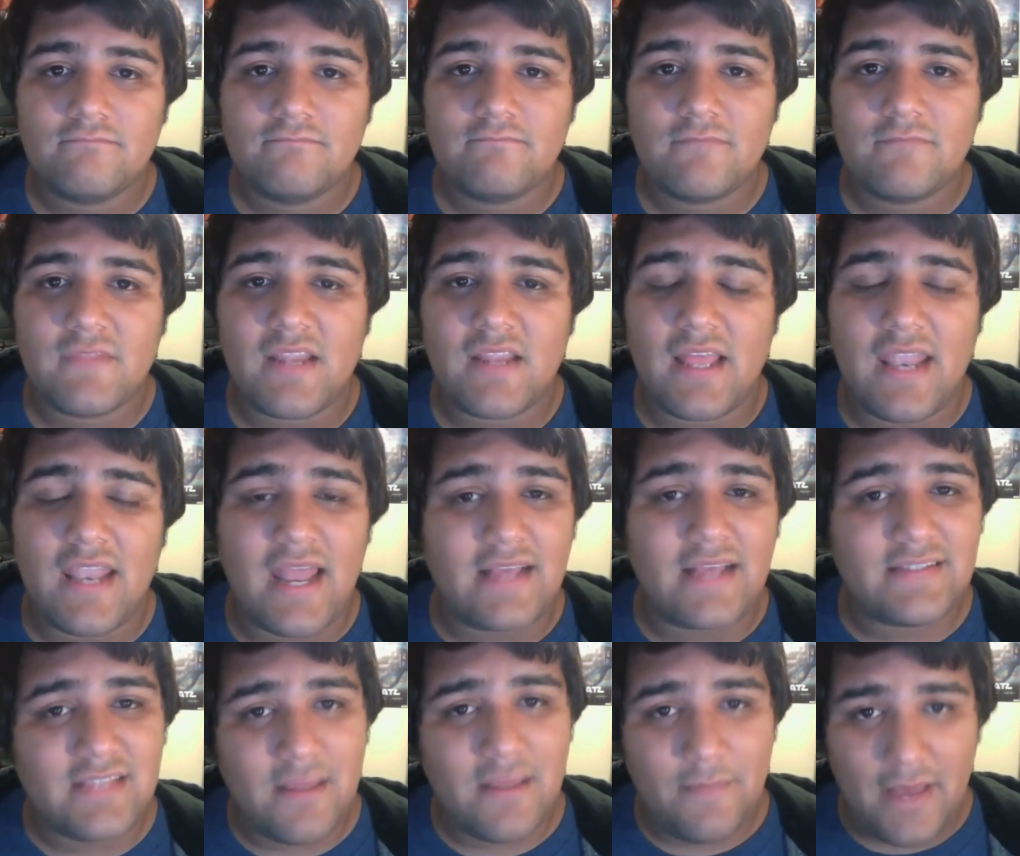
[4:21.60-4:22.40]
And
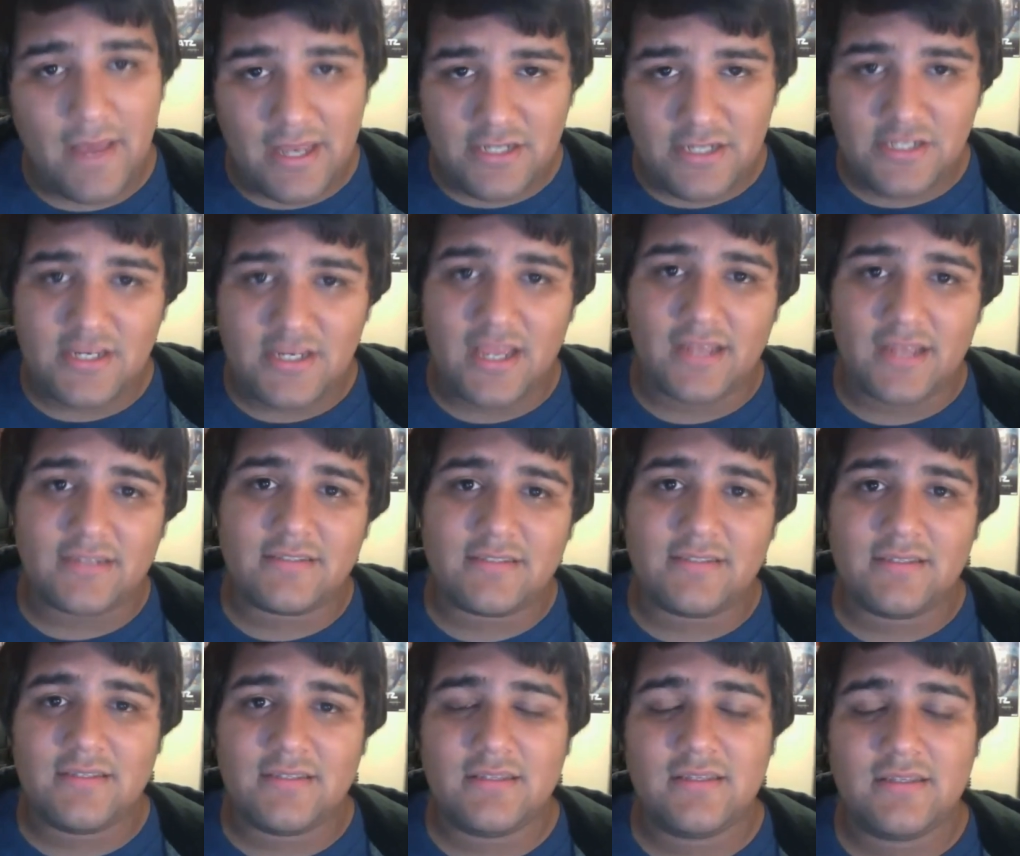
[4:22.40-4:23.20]
last time I
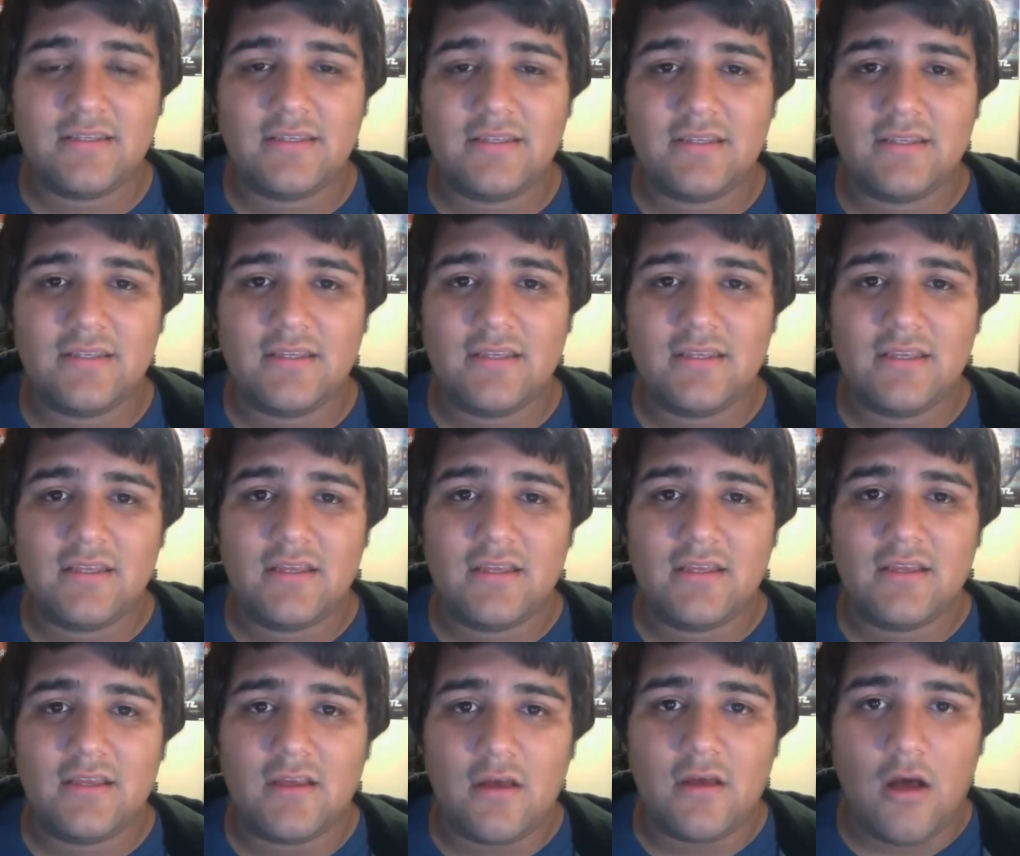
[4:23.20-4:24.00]
checked,
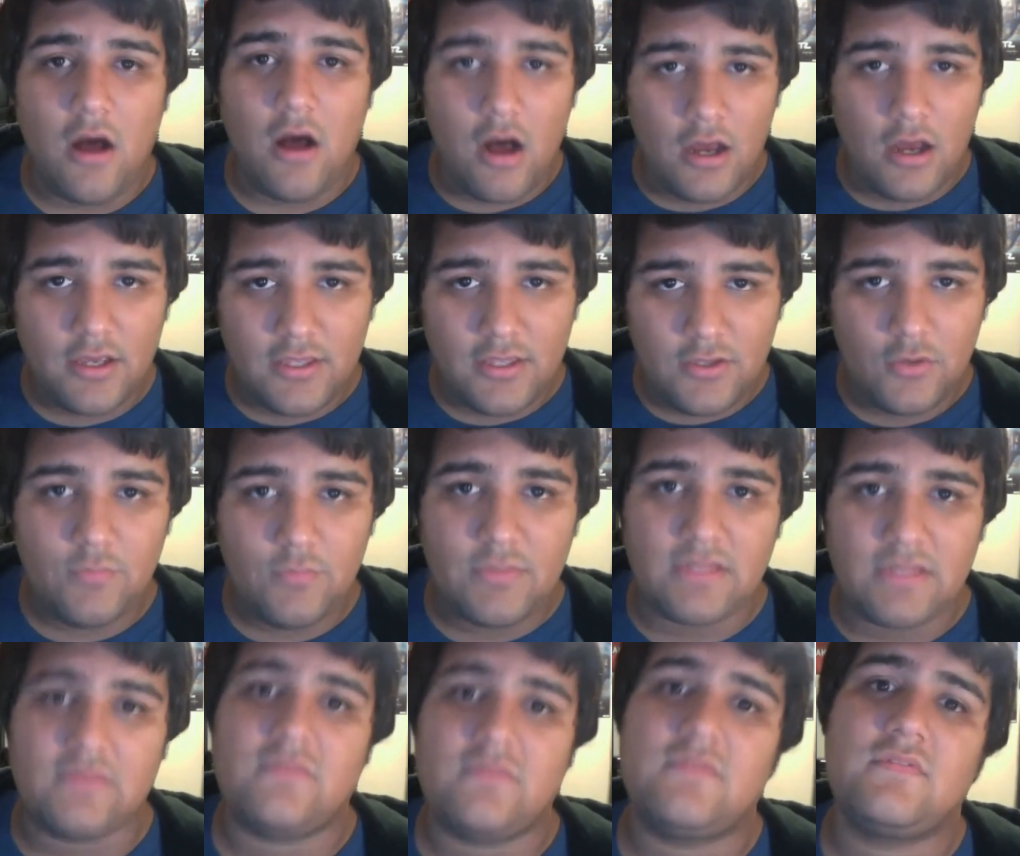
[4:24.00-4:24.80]
all
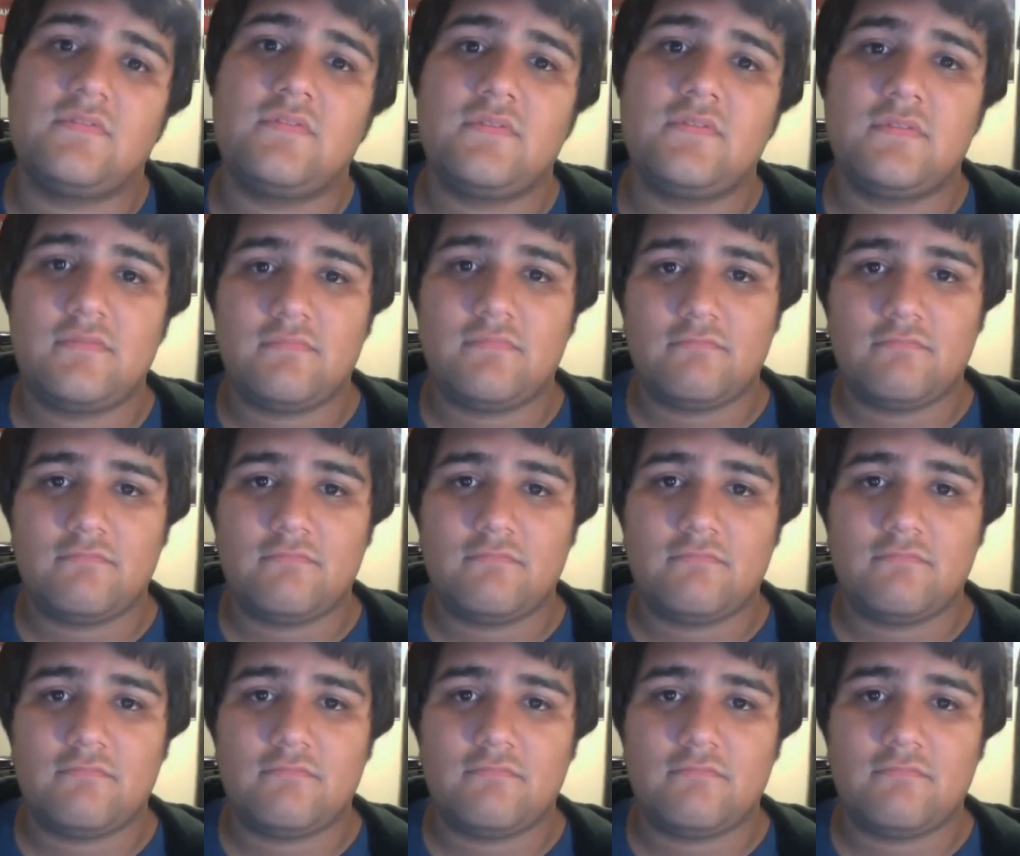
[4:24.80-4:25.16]
humans